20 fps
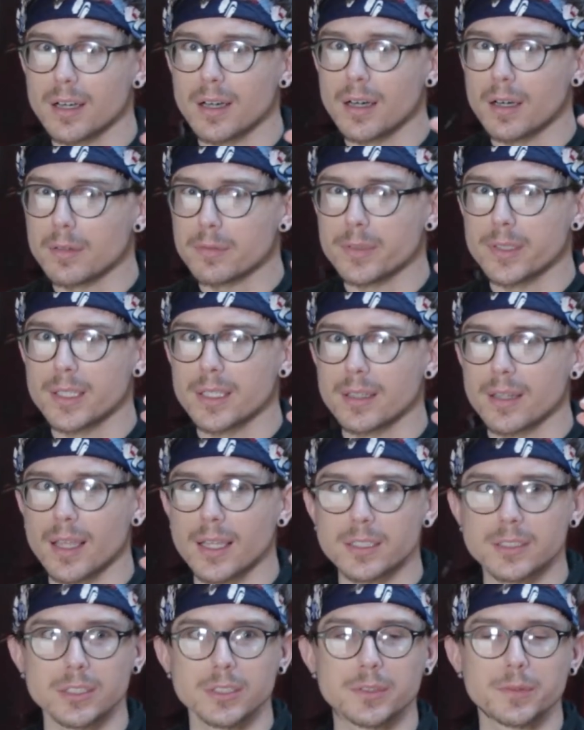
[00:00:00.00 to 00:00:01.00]
of it
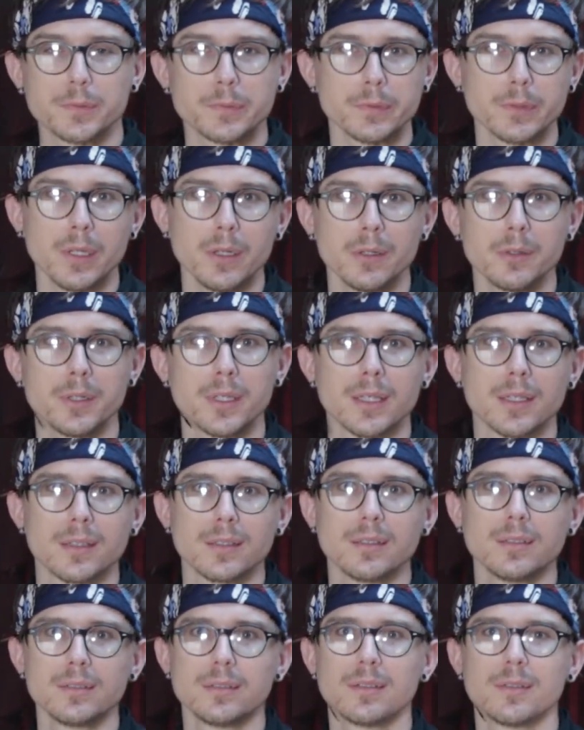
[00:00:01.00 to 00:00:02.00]
like just
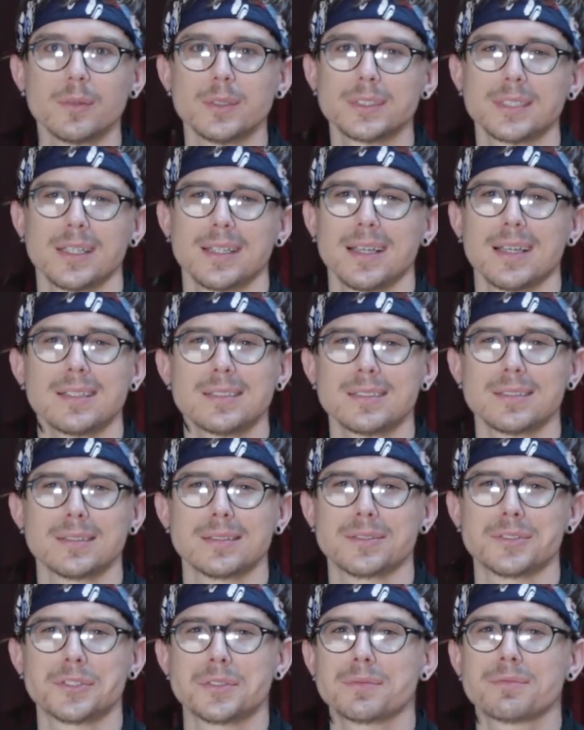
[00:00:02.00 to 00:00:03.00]
floating, which I guess
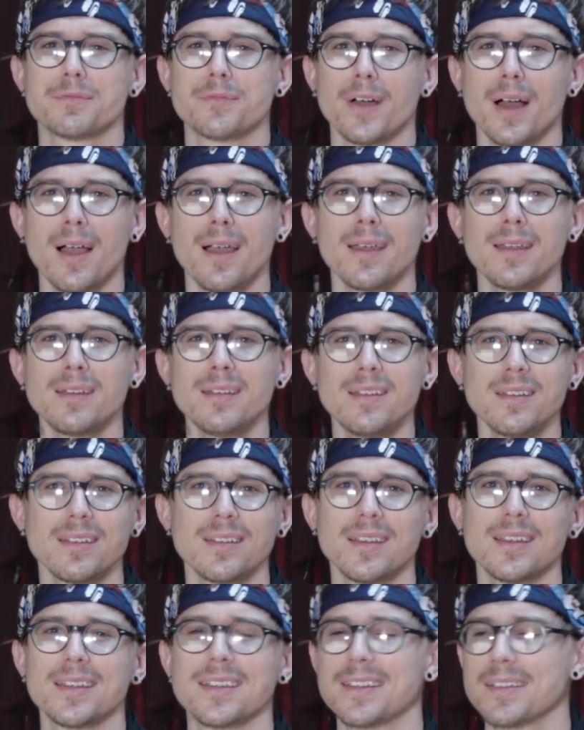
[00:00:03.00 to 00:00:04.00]
is fine.
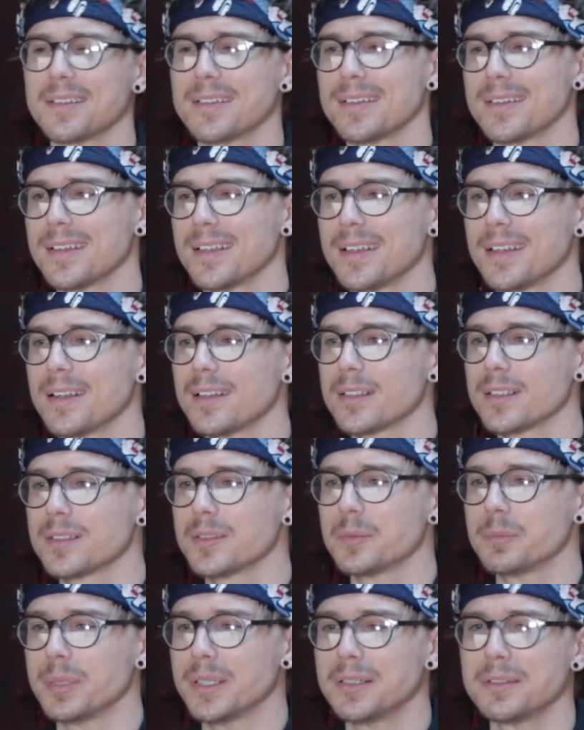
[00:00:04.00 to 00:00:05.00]
Like a
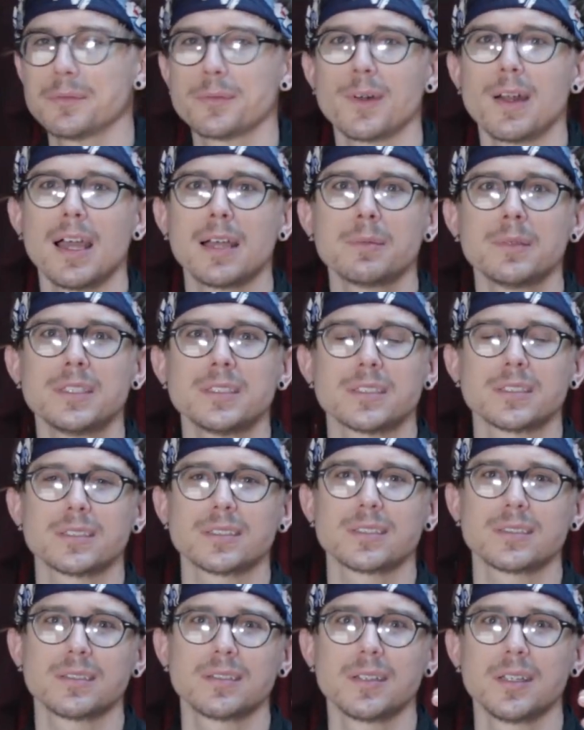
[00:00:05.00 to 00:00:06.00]
little bone fragment
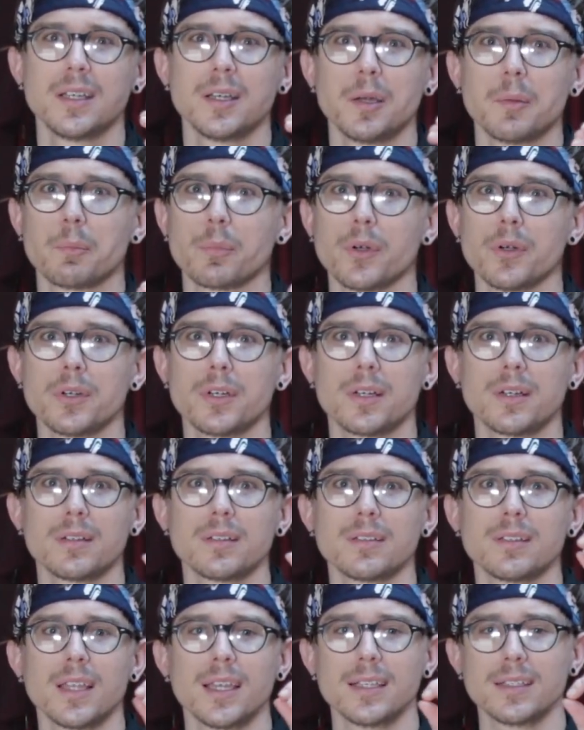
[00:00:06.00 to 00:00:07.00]
just broke,
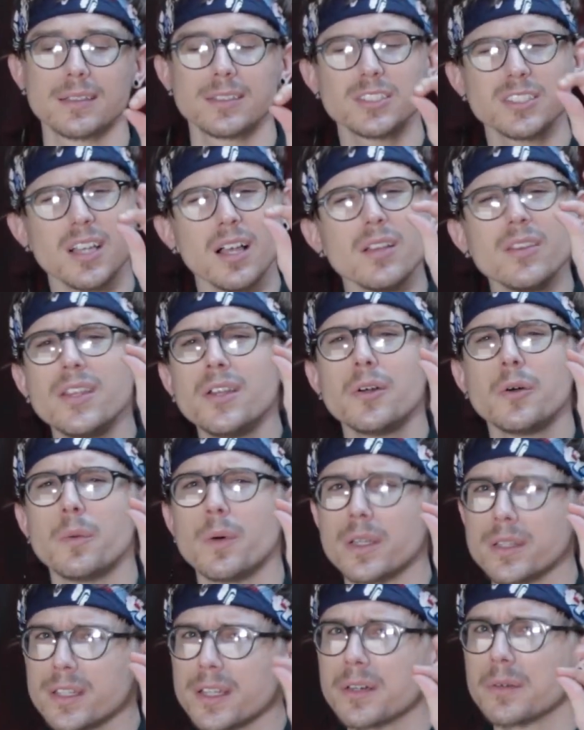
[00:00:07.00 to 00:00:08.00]
like a little
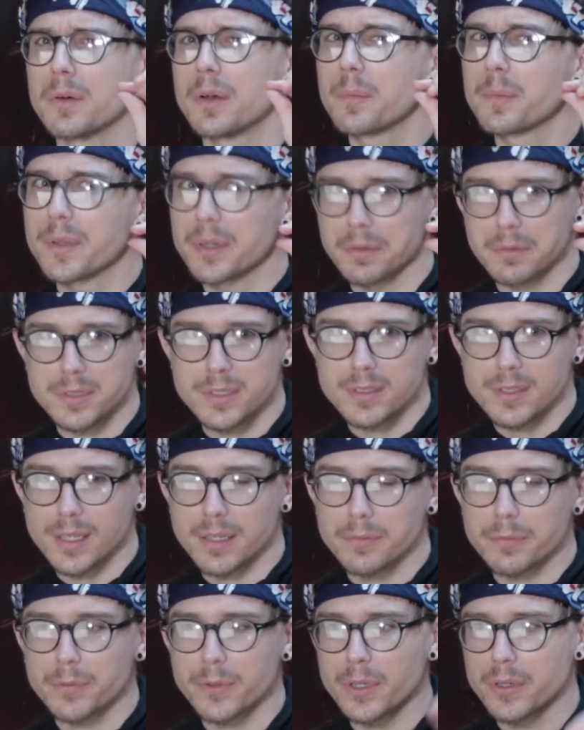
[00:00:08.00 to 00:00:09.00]
one, but it was
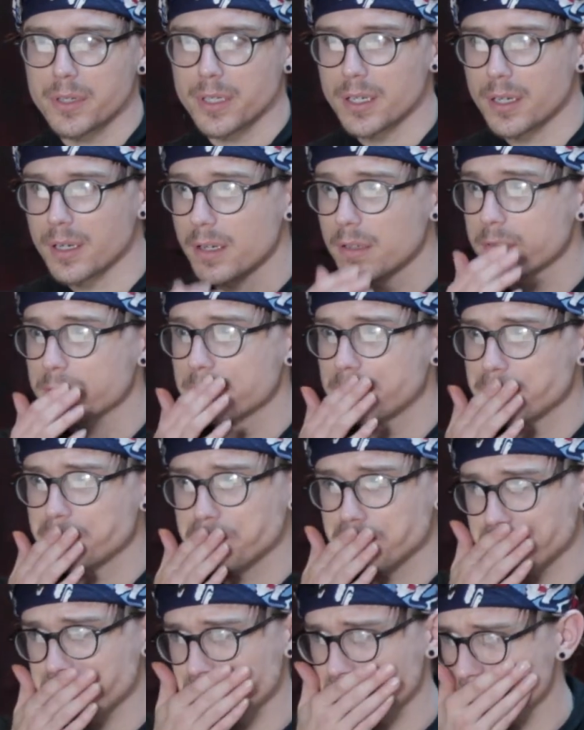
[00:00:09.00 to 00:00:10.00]
like floating off.
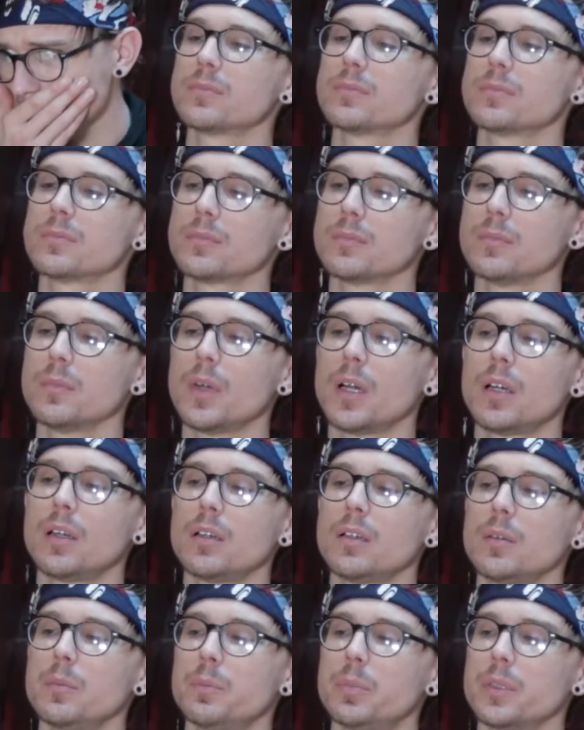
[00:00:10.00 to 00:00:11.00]

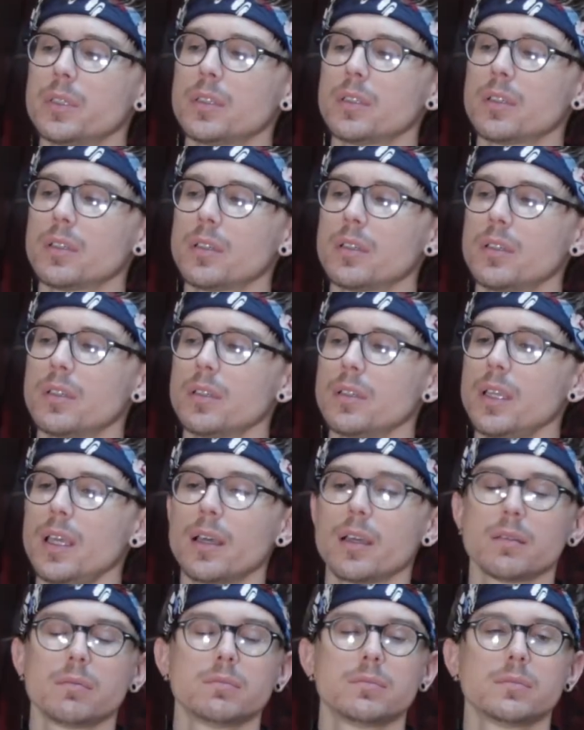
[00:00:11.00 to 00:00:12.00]

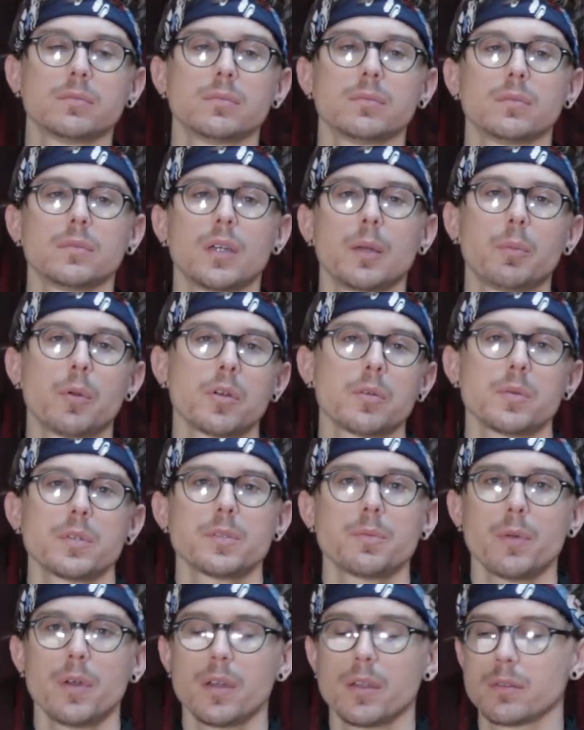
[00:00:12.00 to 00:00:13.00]
Yeah, I broke my
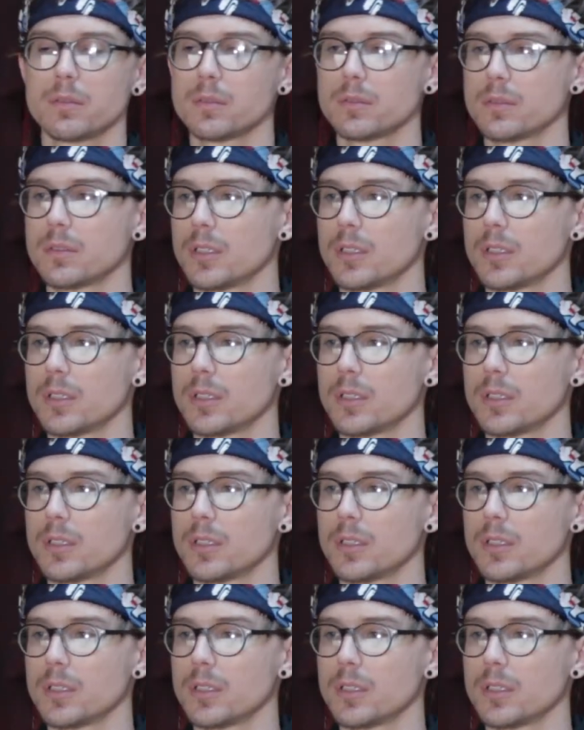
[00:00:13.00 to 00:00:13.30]
spine.